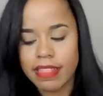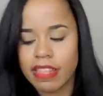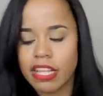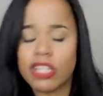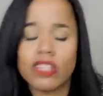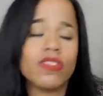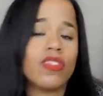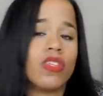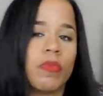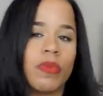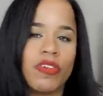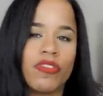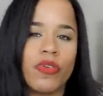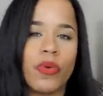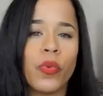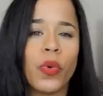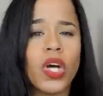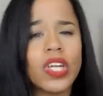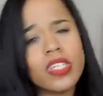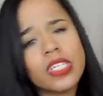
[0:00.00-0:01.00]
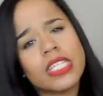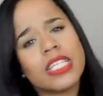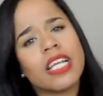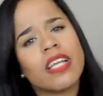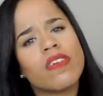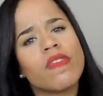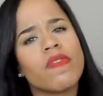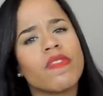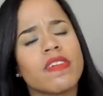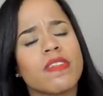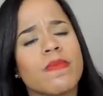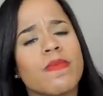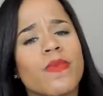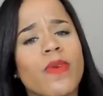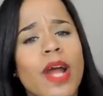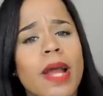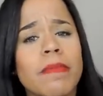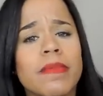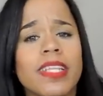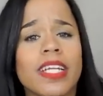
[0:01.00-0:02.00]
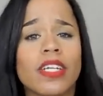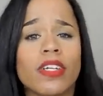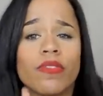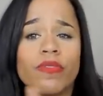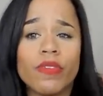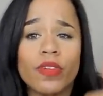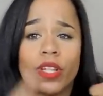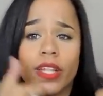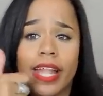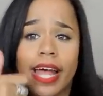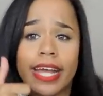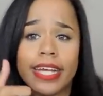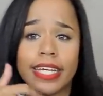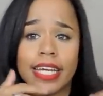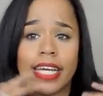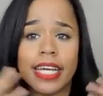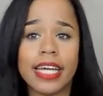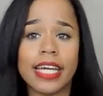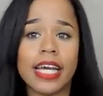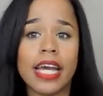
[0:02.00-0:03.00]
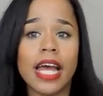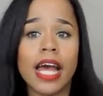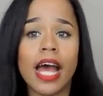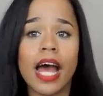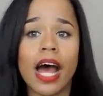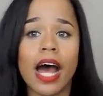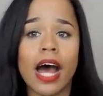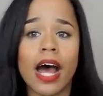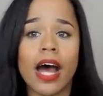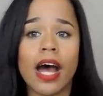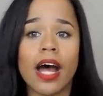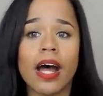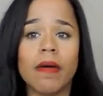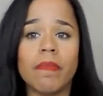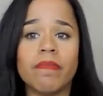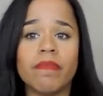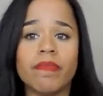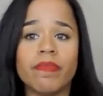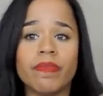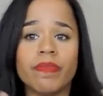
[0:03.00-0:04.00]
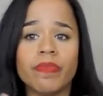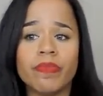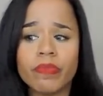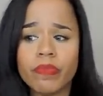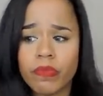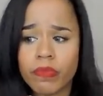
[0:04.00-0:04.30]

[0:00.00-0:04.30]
Thank you so much for watching. Thank you for subscribing. Thank you for liking. Um,